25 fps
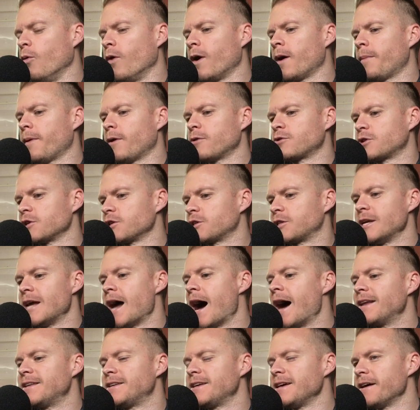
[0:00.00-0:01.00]
what about just the
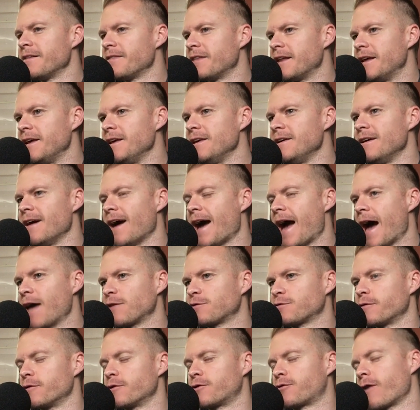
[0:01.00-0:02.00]
idea that he
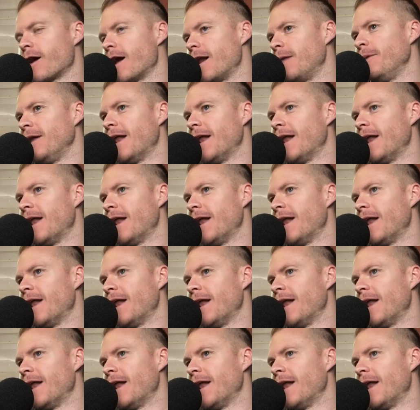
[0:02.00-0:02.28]
asked for a trade? I